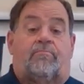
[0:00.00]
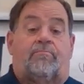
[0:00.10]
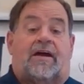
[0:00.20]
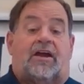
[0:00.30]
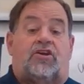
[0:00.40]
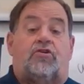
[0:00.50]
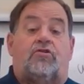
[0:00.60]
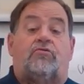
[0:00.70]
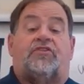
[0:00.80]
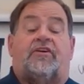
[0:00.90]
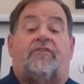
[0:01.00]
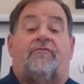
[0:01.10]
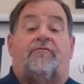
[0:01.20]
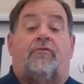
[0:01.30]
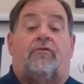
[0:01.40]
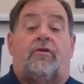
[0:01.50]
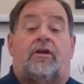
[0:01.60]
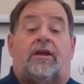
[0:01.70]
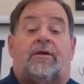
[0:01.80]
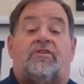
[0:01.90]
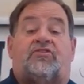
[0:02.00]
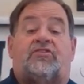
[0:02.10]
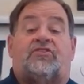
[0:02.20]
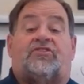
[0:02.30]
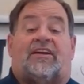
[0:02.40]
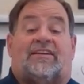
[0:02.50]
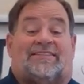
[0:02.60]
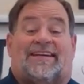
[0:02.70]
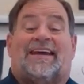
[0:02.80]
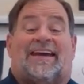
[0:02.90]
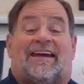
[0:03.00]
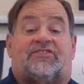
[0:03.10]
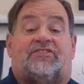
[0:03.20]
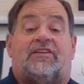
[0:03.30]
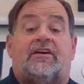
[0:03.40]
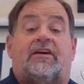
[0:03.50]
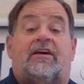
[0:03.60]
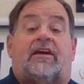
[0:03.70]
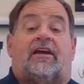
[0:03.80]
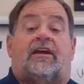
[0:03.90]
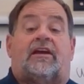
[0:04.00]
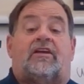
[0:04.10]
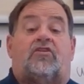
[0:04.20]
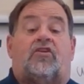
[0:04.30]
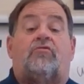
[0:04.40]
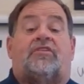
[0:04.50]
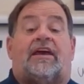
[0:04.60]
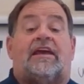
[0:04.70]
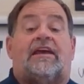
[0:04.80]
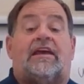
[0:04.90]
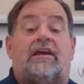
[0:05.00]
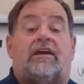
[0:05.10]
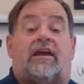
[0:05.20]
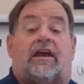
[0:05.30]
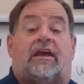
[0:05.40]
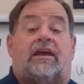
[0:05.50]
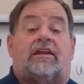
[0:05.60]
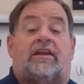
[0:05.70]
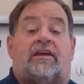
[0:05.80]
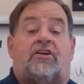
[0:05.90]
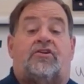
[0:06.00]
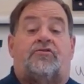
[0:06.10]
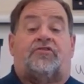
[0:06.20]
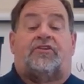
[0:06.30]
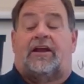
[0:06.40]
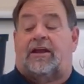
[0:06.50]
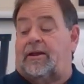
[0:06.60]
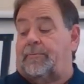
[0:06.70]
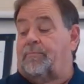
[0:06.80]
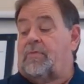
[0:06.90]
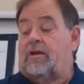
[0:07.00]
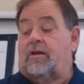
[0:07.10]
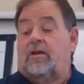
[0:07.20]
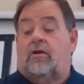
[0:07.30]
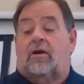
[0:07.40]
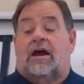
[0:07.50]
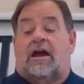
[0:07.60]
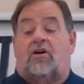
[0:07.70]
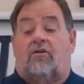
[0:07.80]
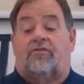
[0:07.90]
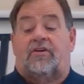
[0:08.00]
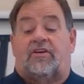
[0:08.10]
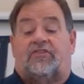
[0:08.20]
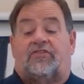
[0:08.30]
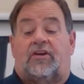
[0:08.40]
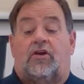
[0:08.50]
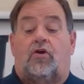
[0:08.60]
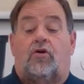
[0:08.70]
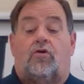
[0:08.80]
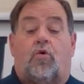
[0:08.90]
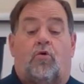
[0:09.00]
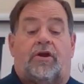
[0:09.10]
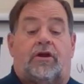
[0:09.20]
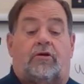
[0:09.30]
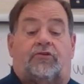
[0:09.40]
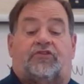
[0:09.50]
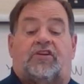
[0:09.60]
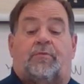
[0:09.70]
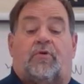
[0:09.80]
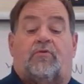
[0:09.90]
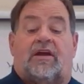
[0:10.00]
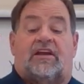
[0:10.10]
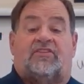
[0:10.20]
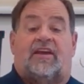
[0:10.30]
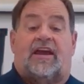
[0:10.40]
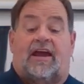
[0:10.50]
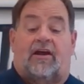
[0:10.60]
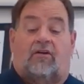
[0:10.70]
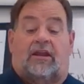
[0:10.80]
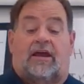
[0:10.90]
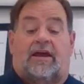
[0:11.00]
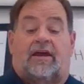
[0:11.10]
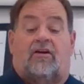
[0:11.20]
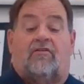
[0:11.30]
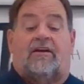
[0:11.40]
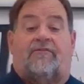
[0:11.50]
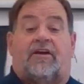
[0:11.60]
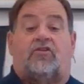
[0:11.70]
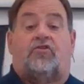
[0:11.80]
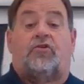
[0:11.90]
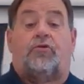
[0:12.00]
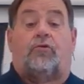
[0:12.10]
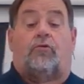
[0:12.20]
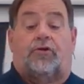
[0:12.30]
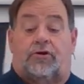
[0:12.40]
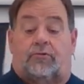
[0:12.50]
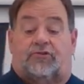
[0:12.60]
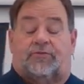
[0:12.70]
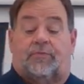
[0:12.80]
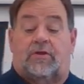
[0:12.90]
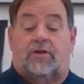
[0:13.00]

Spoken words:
my use of images and text in note taking and in understanding. I call this the Cornell summarizing outline graphic Doodle notes.